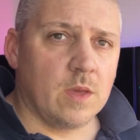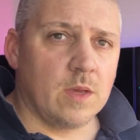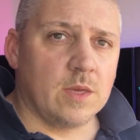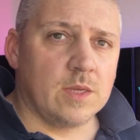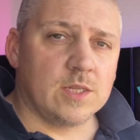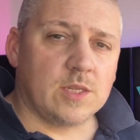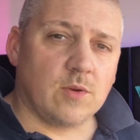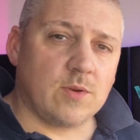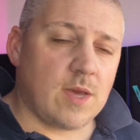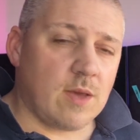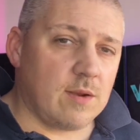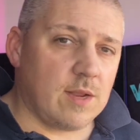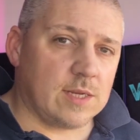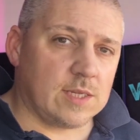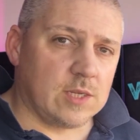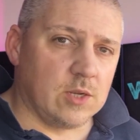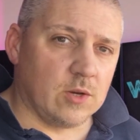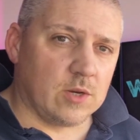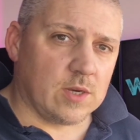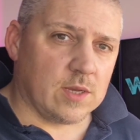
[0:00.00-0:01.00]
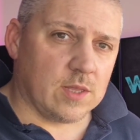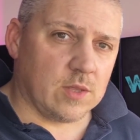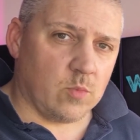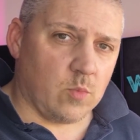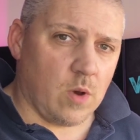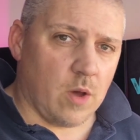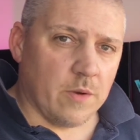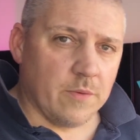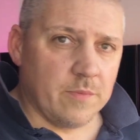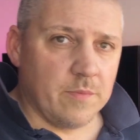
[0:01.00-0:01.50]
So now let's look at the
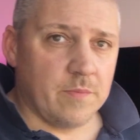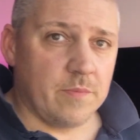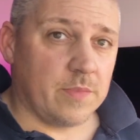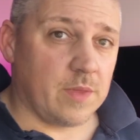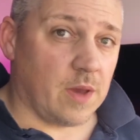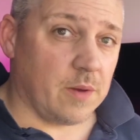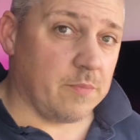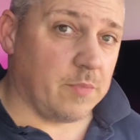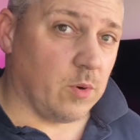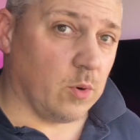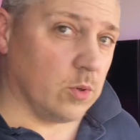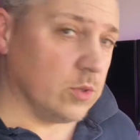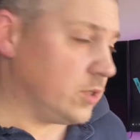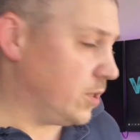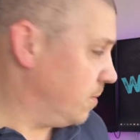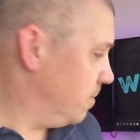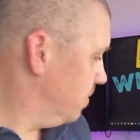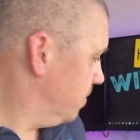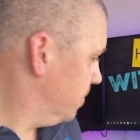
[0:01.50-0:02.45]
one that I bought